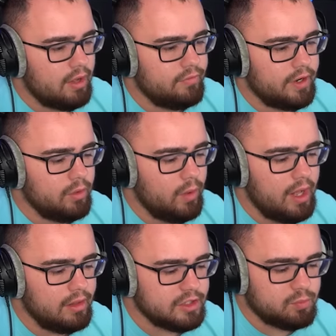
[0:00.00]
very
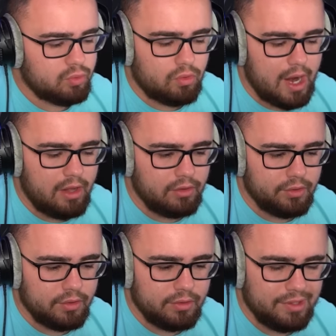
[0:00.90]
well as
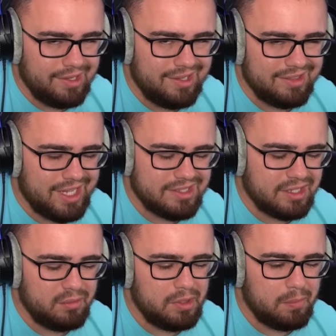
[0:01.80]
Prowler, and that's
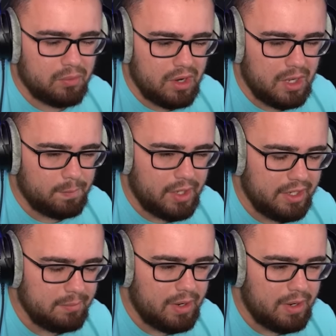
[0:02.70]
gonna be a problem. I need my